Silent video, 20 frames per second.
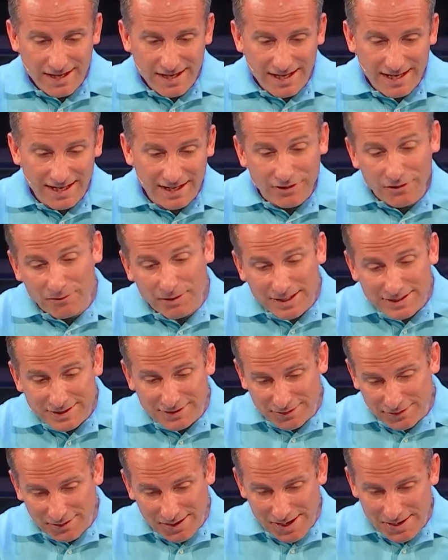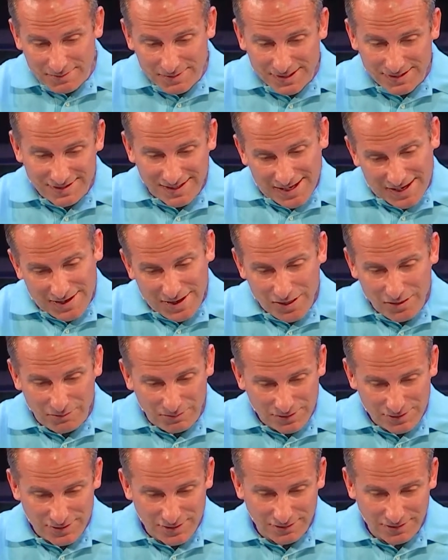And the rest of their enemies, the other
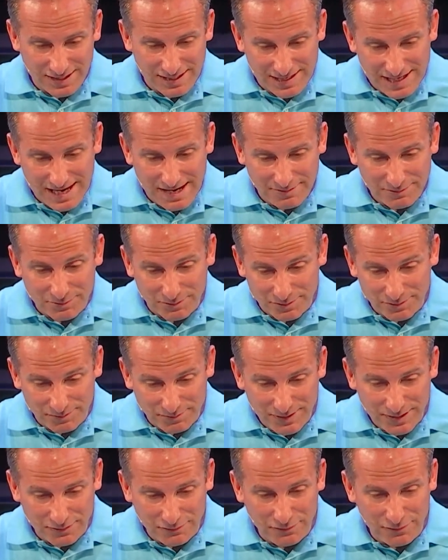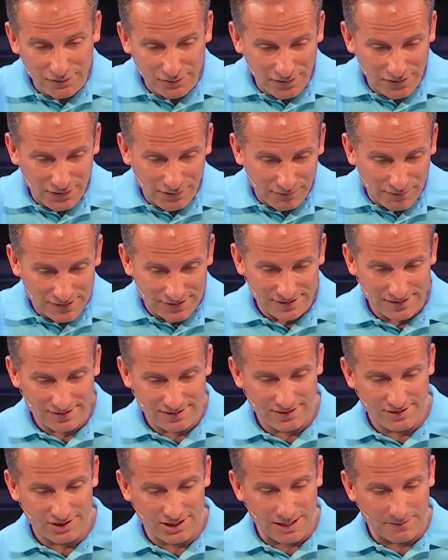ones don't get named. We'll meet a few other ones
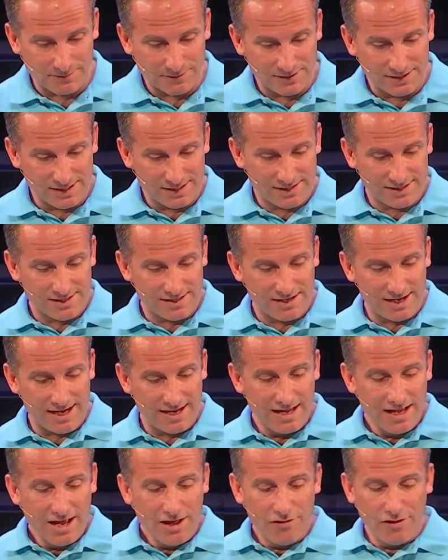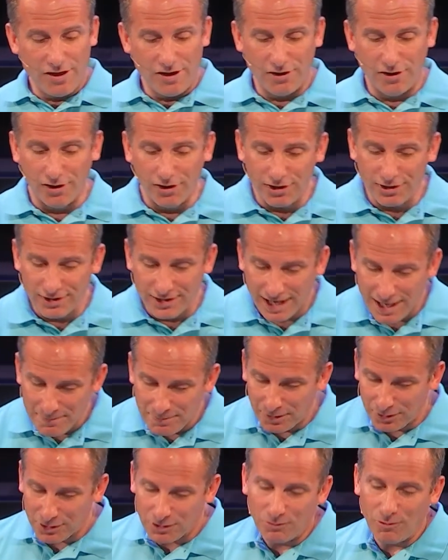in chapter 6 tonight. They had heard that I built the